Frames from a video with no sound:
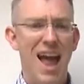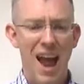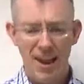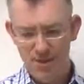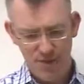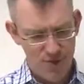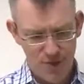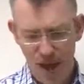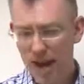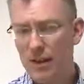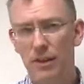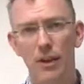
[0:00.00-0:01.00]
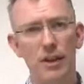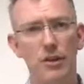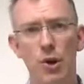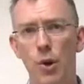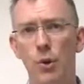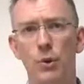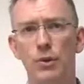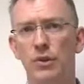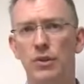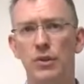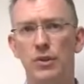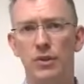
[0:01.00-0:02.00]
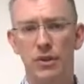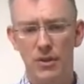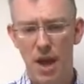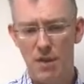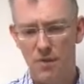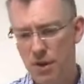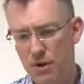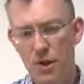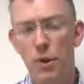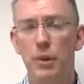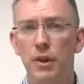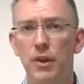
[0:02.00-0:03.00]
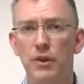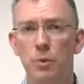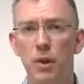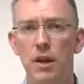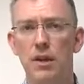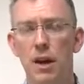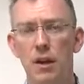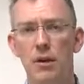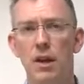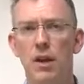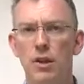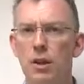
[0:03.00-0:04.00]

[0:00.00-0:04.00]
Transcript: and that clinic knows that they're the only things working there,